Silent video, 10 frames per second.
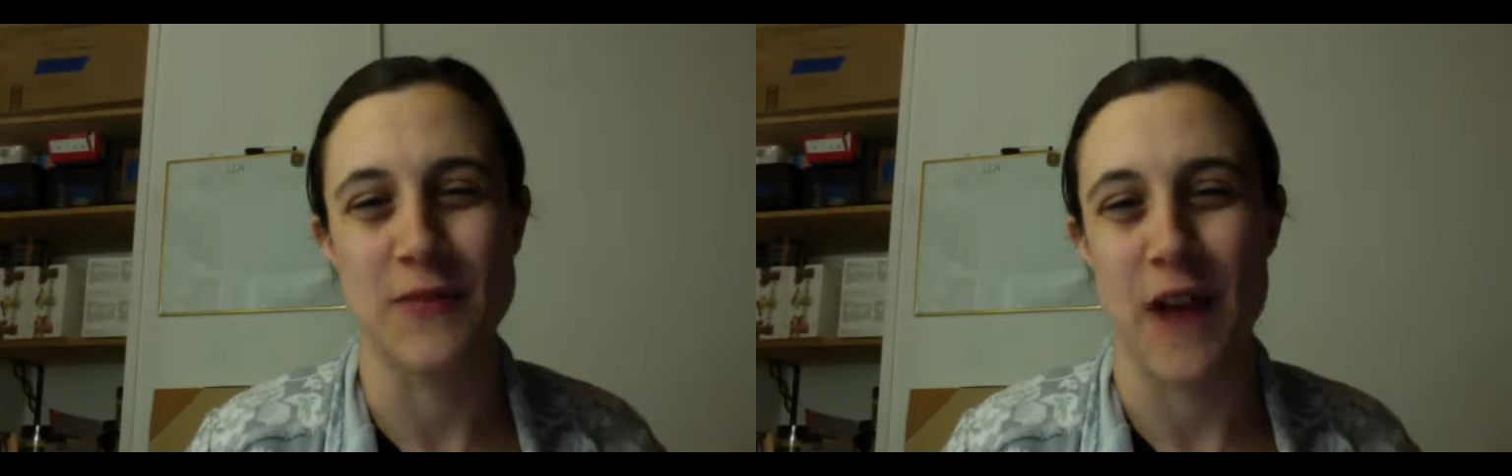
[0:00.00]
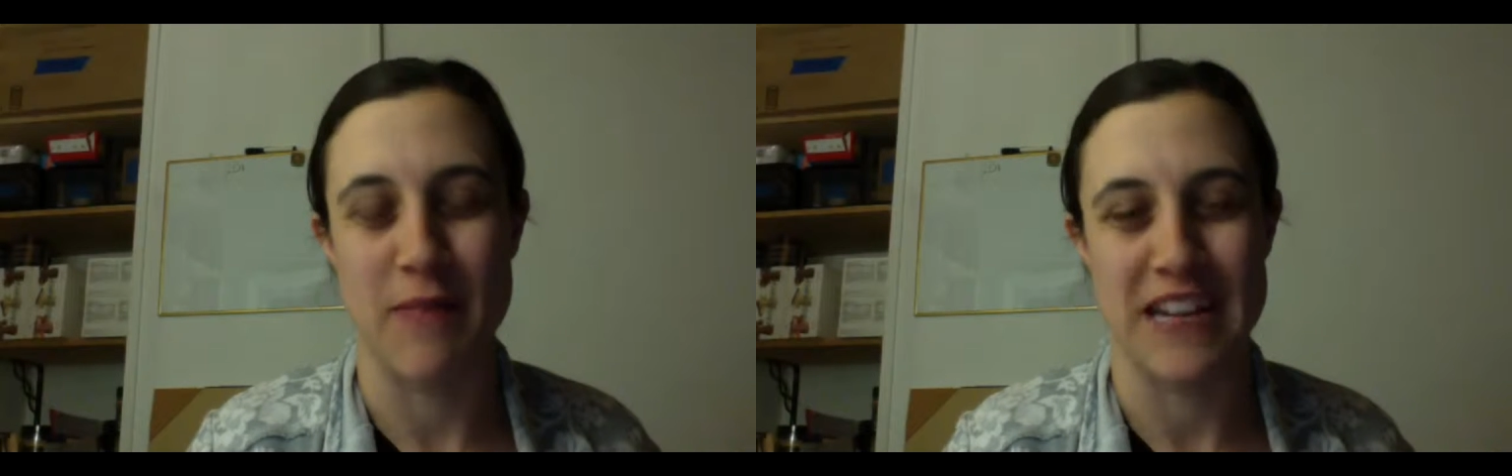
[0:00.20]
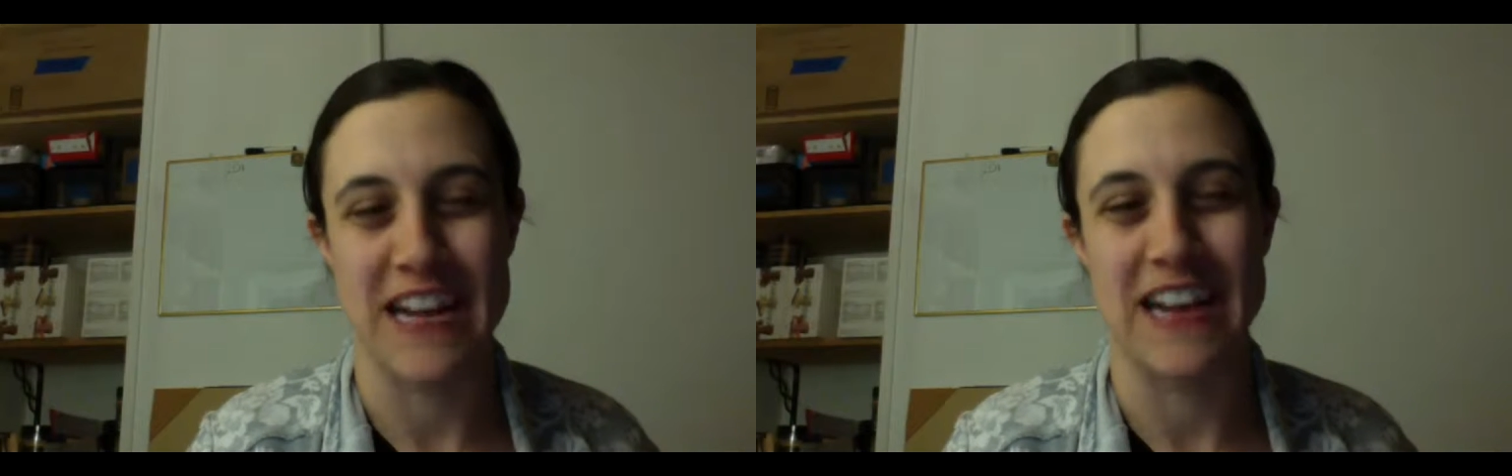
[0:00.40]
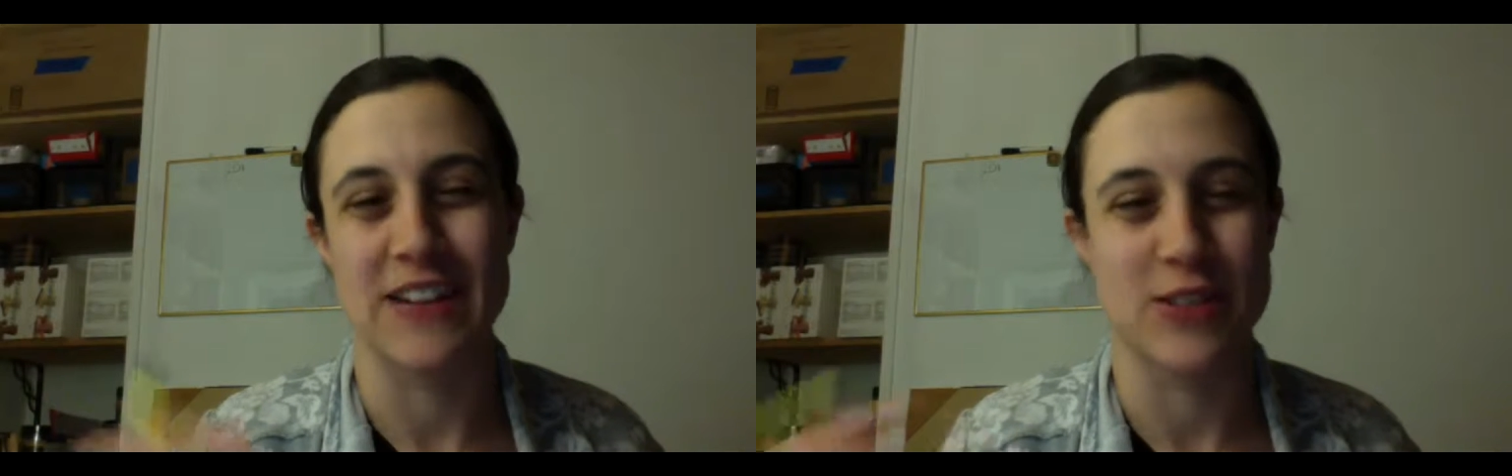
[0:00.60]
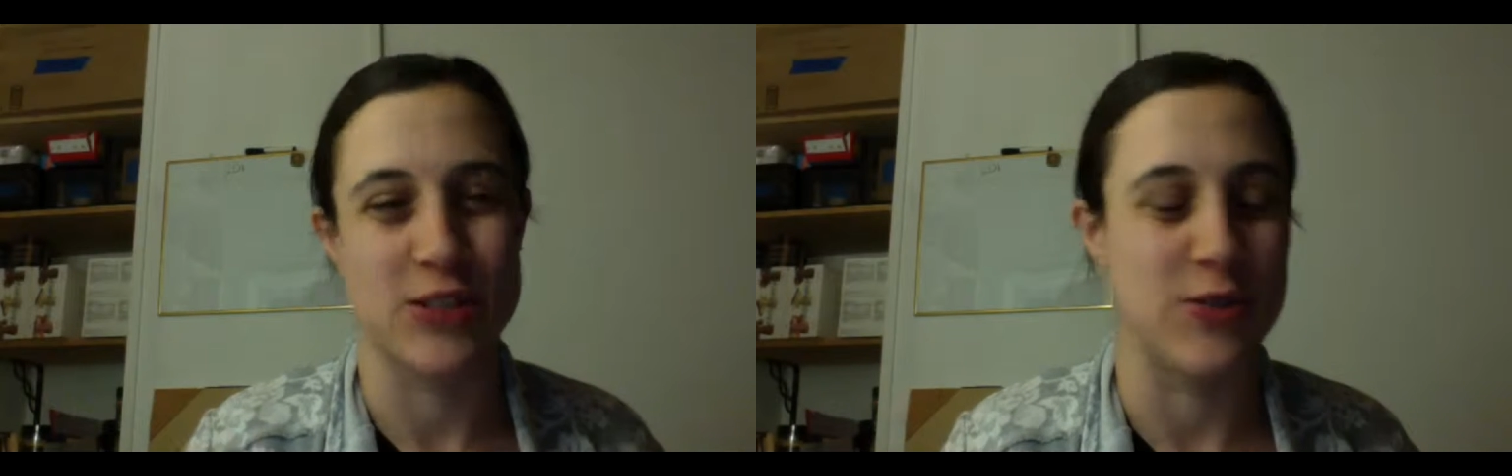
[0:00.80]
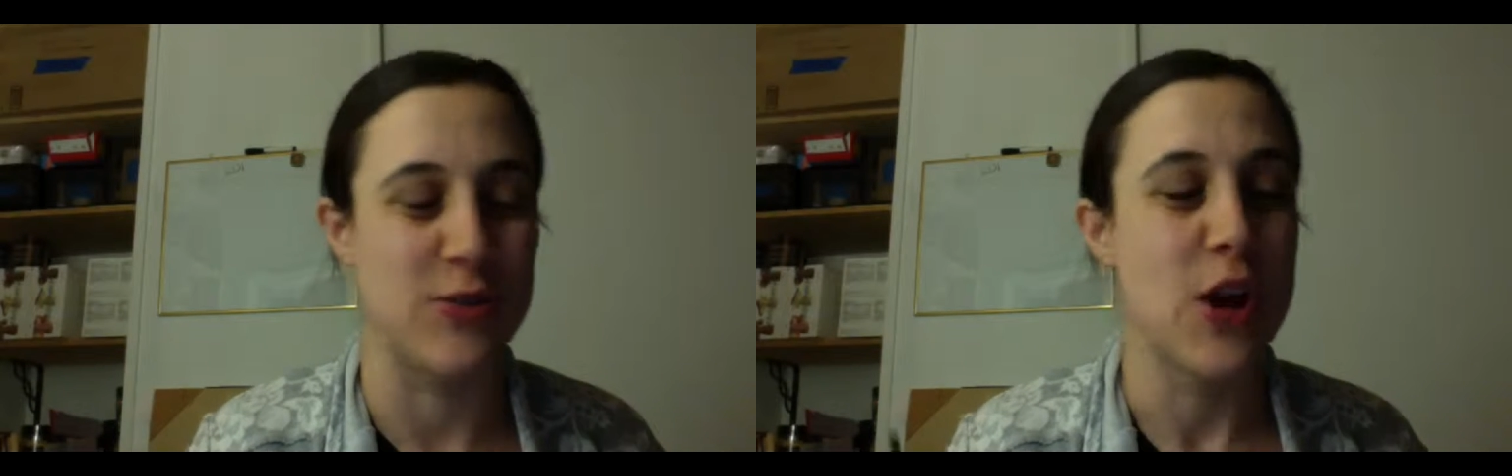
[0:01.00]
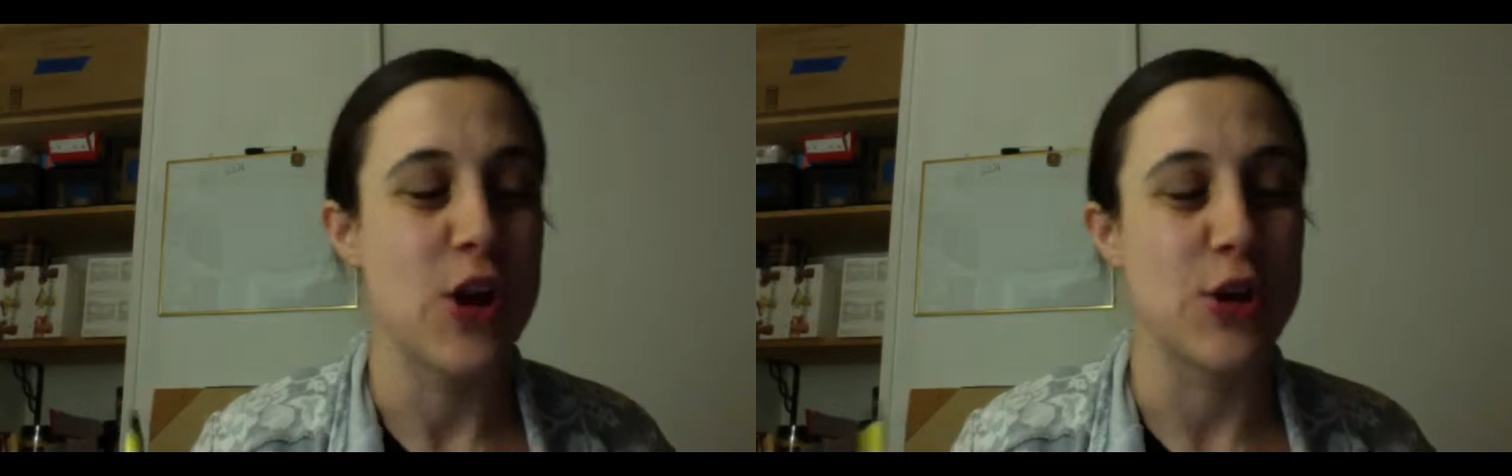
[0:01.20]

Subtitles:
vomiting to